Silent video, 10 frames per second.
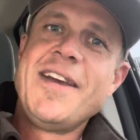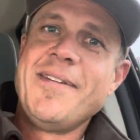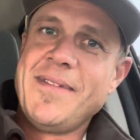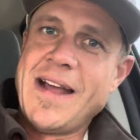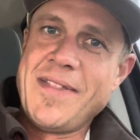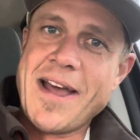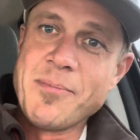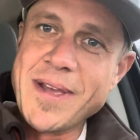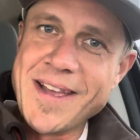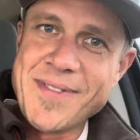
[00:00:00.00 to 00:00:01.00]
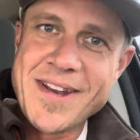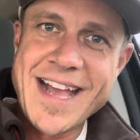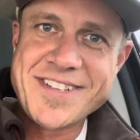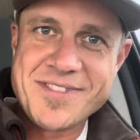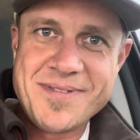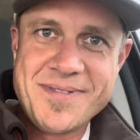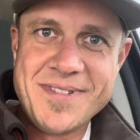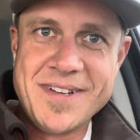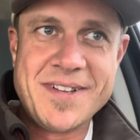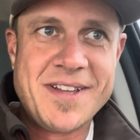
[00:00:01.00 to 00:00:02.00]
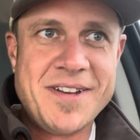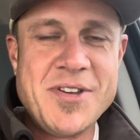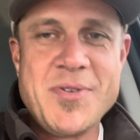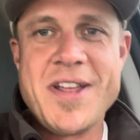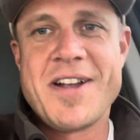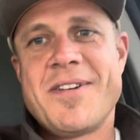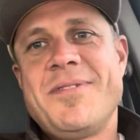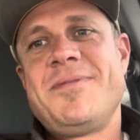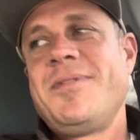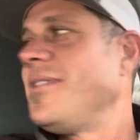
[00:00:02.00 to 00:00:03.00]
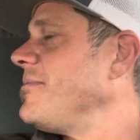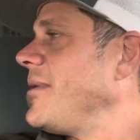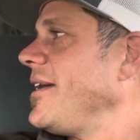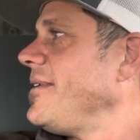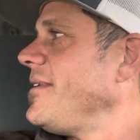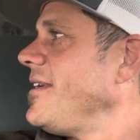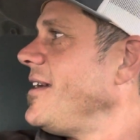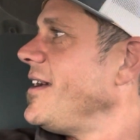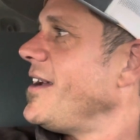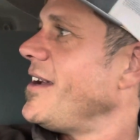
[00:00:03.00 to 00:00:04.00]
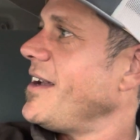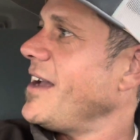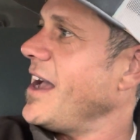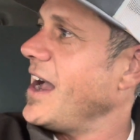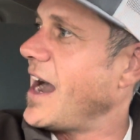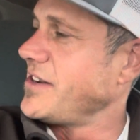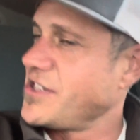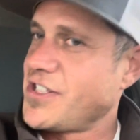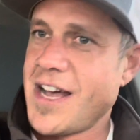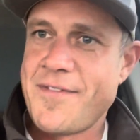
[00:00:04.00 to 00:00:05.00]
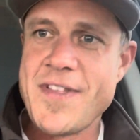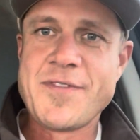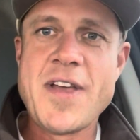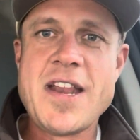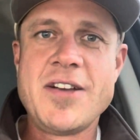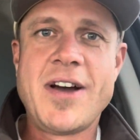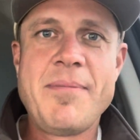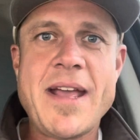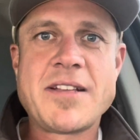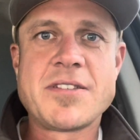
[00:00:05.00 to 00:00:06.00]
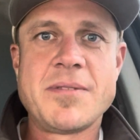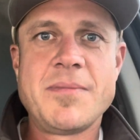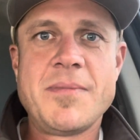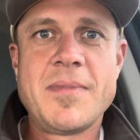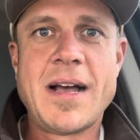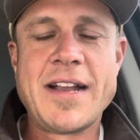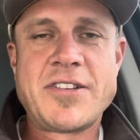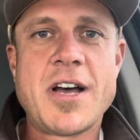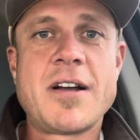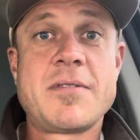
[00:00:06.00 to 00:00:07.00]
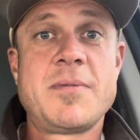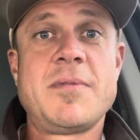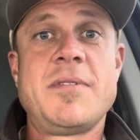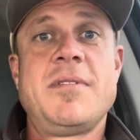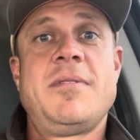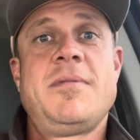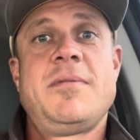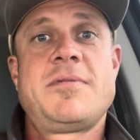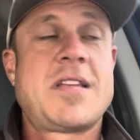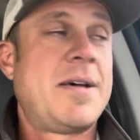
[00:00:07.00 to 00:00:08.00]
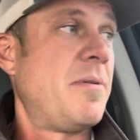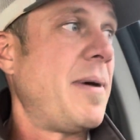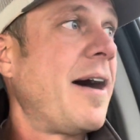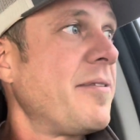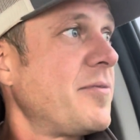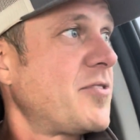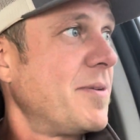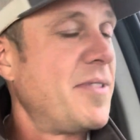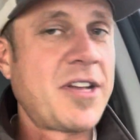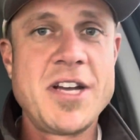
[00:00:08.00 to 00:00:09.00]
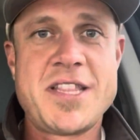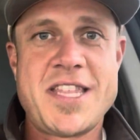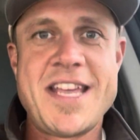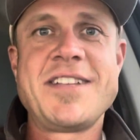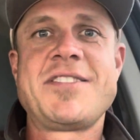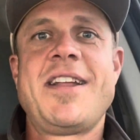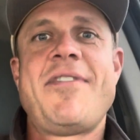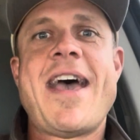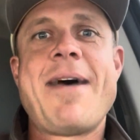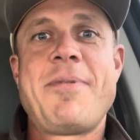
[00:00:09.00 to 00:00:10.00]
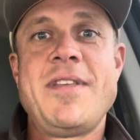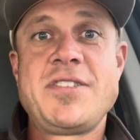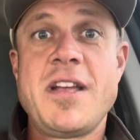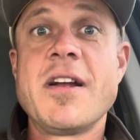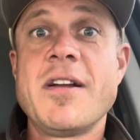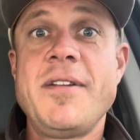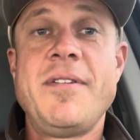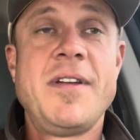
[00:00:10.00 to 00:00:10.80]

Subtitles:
Now that'll be in the new year, but I just thought for this video I'd talk some about some of the good things that have happened this year. And